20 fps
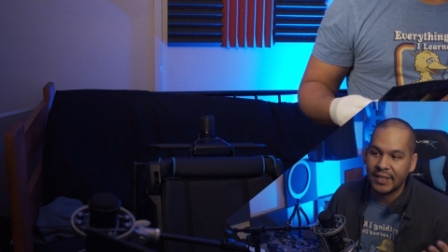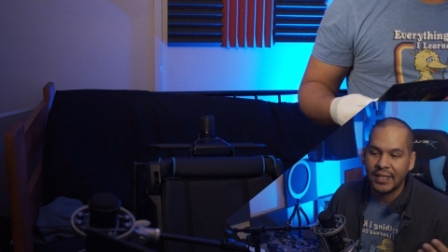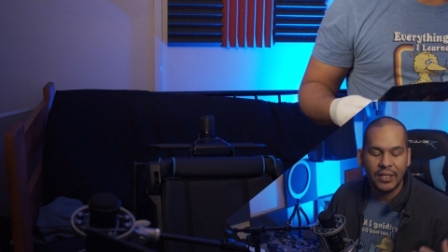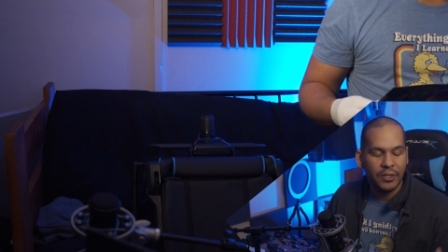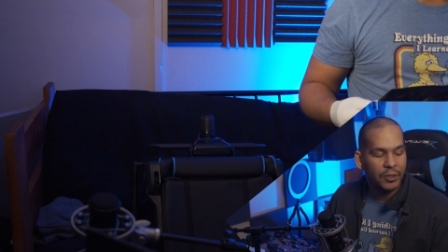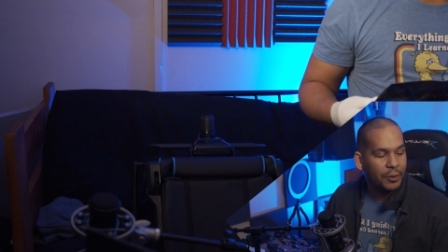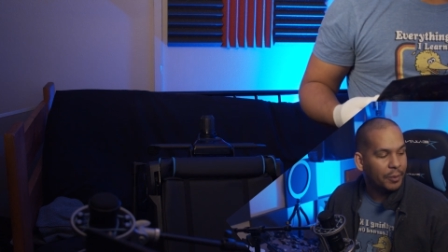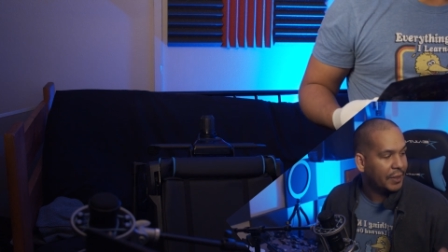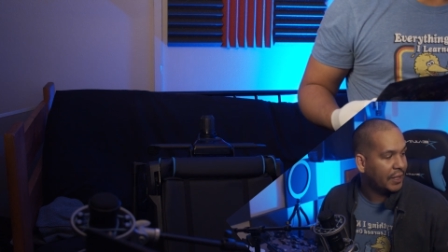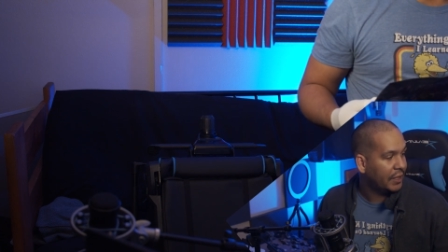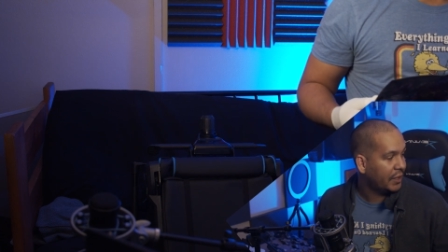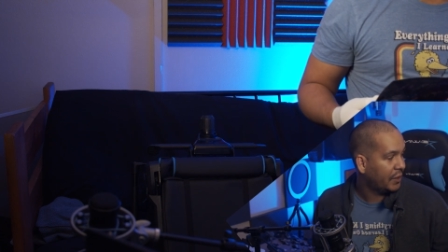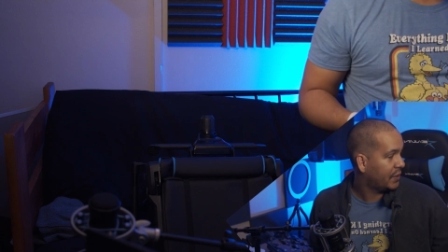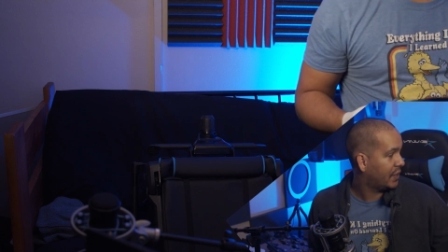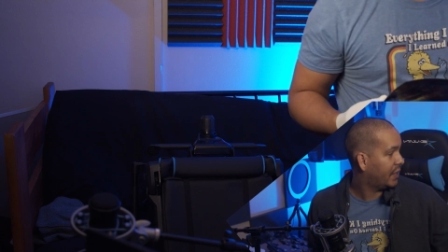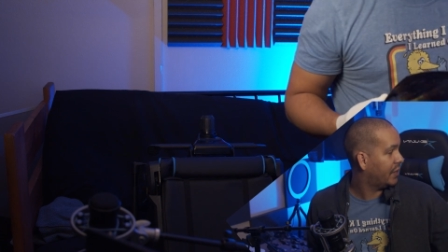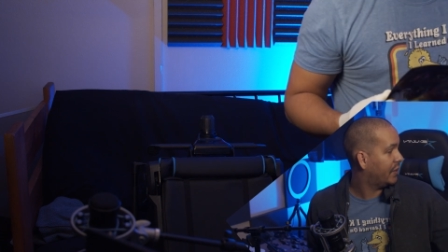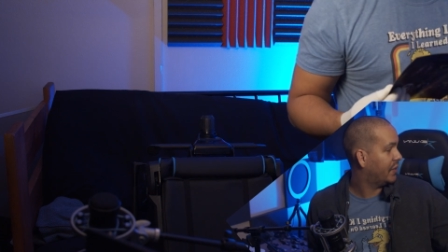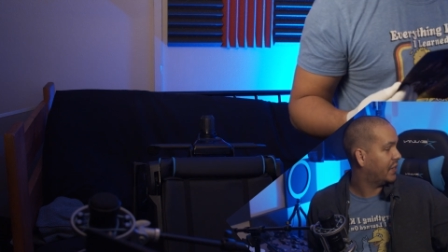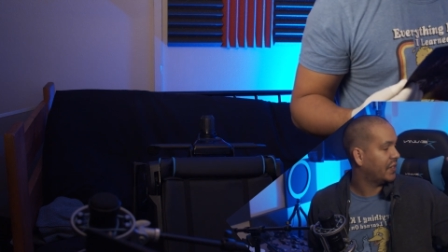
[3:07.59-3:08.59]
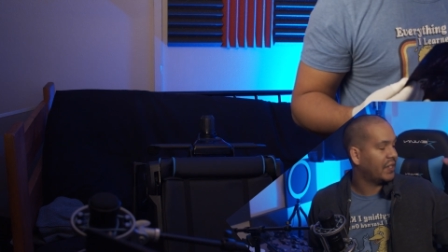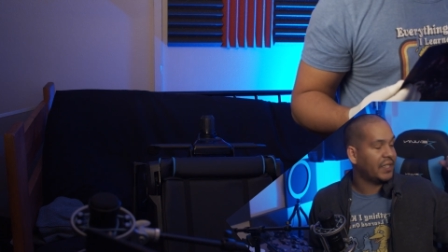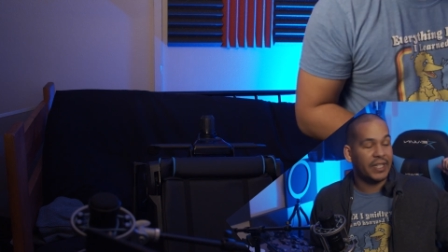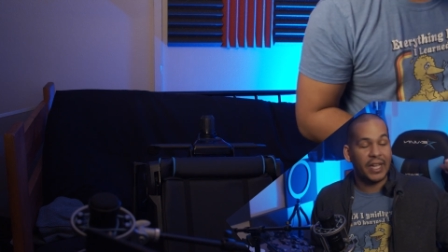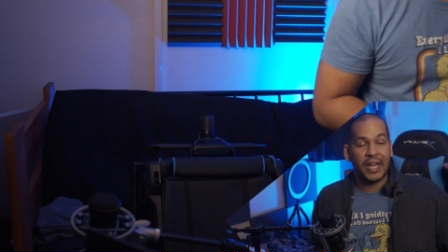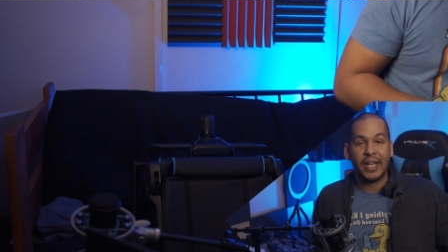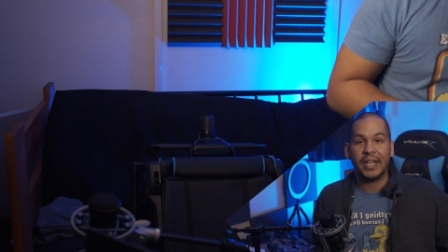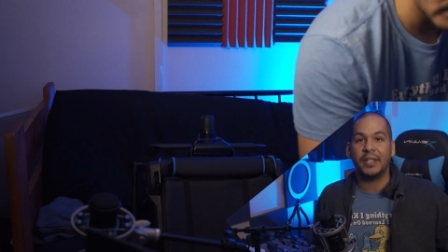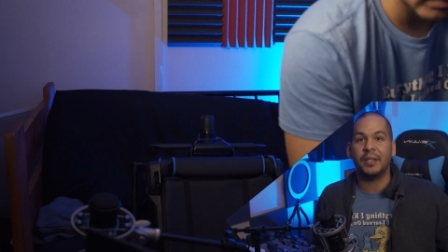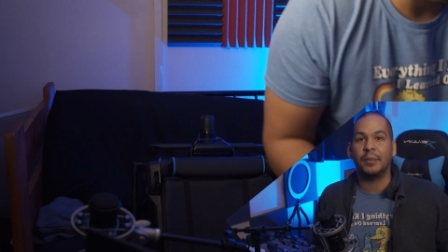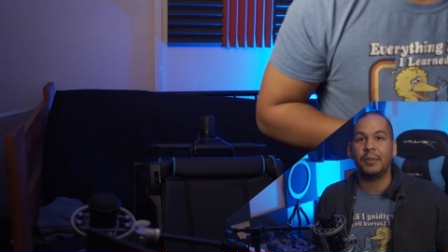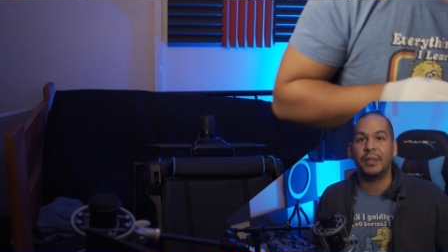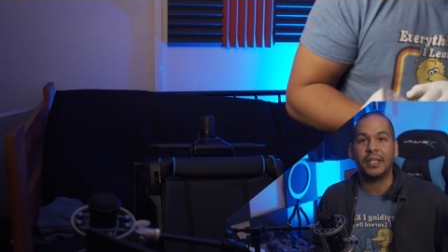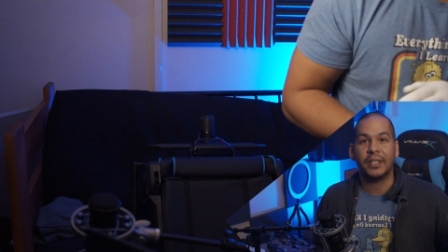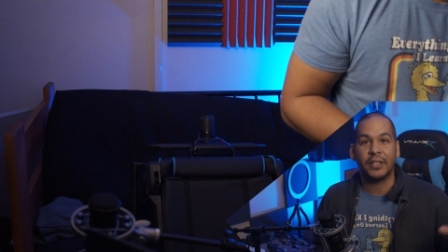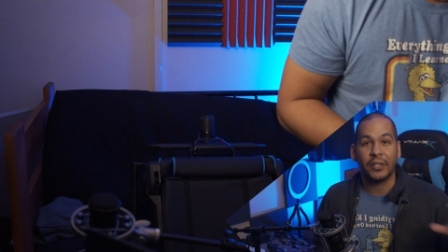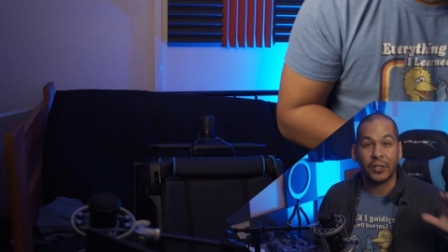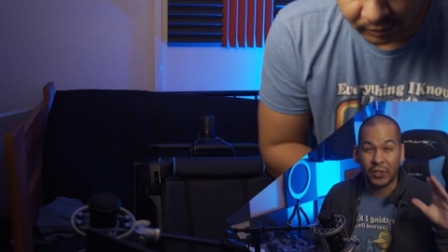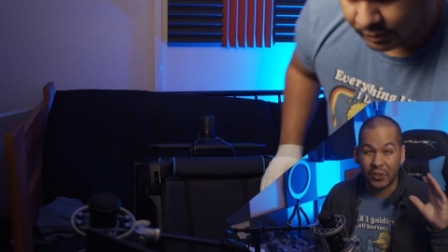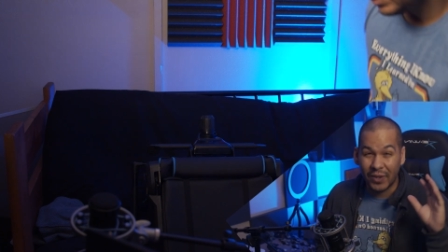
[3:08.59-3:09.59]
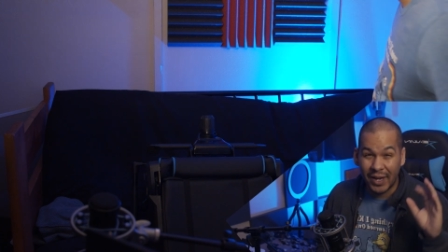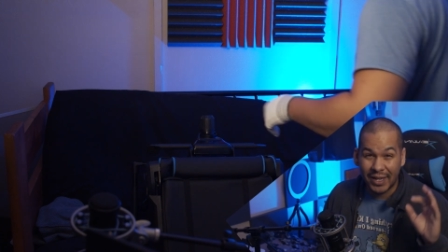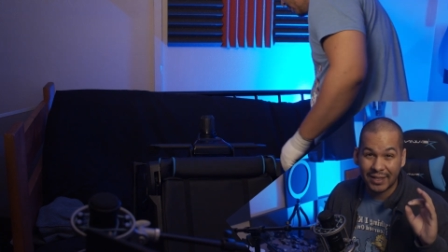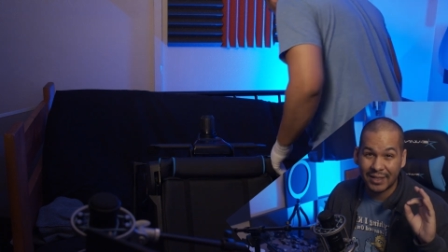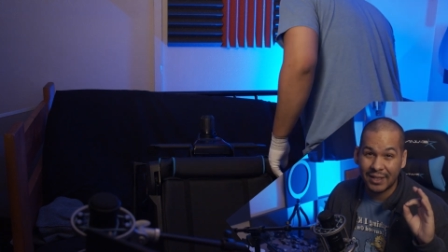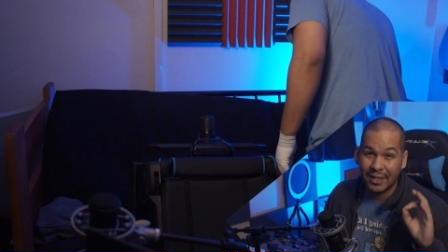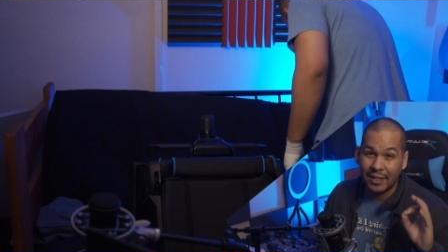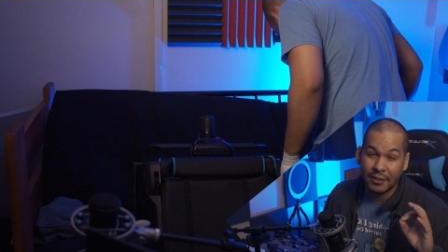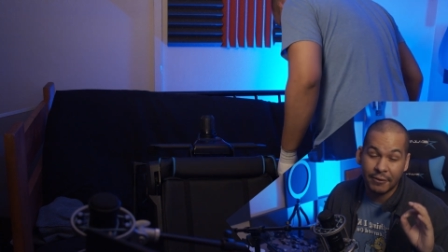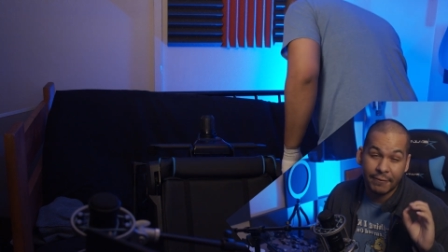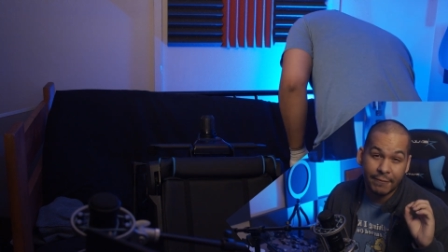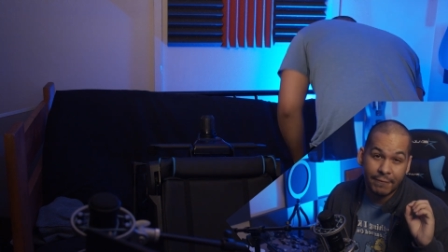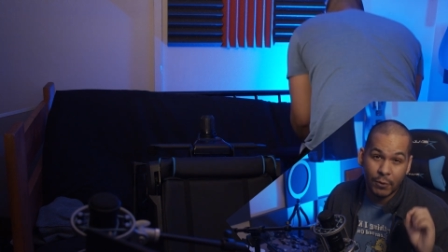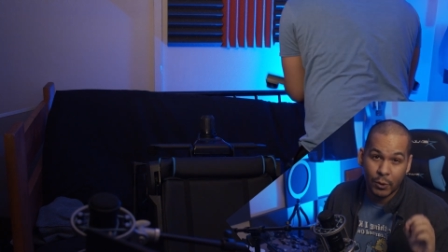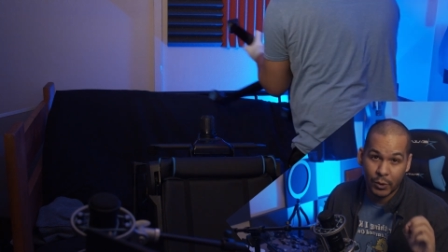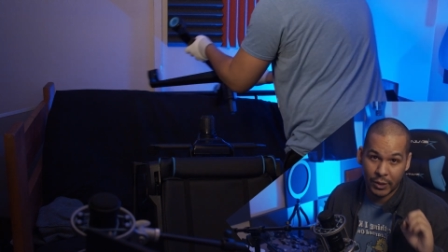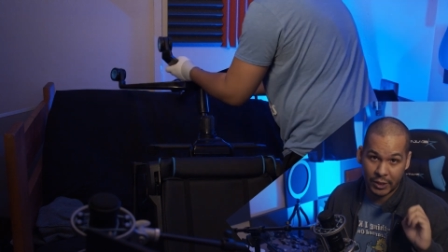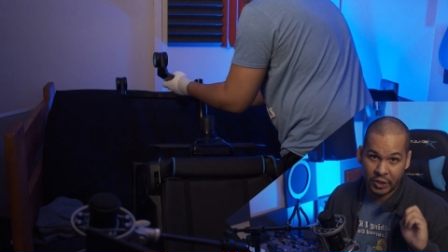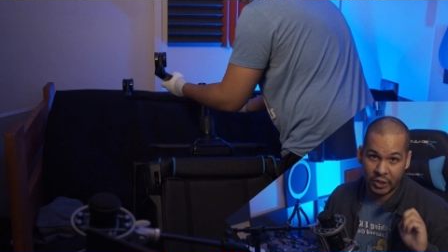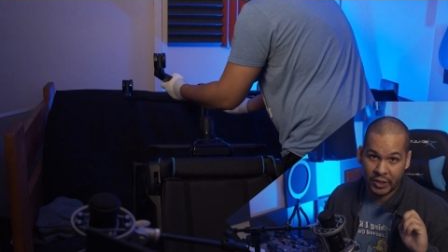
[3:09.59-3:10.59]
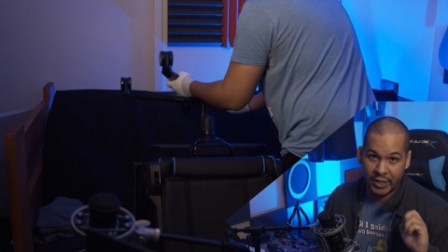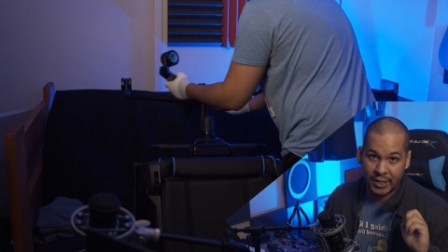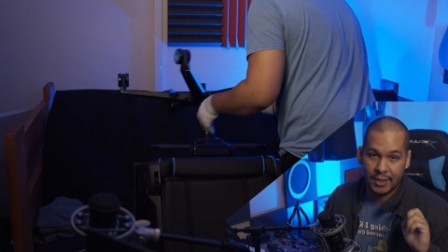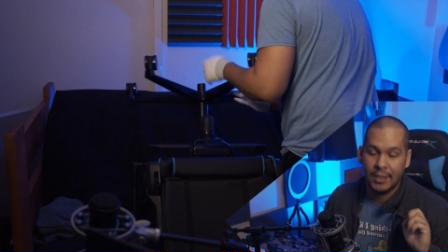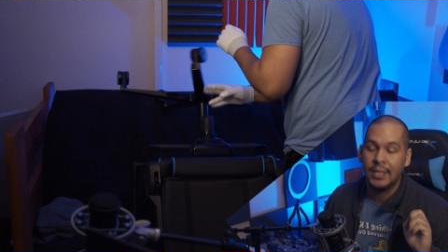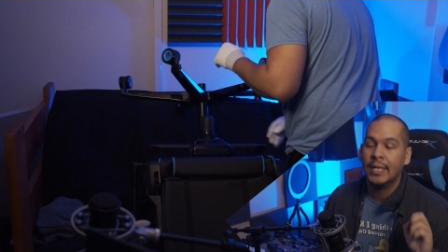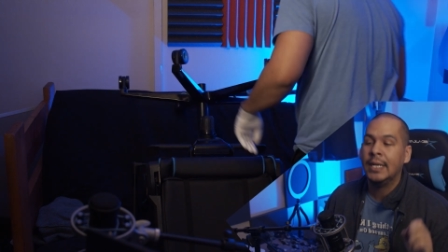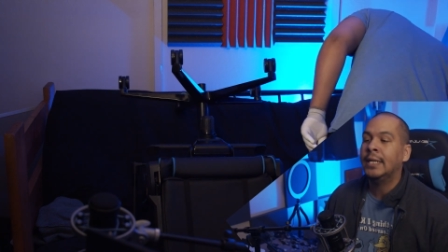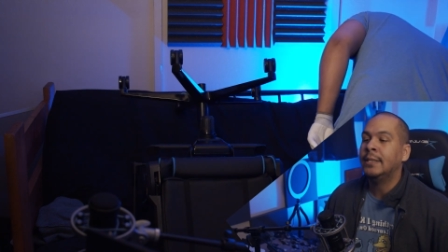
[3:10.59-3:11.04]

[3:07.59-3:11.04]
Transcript: These are pillows that are designed to be the correct size for a chair.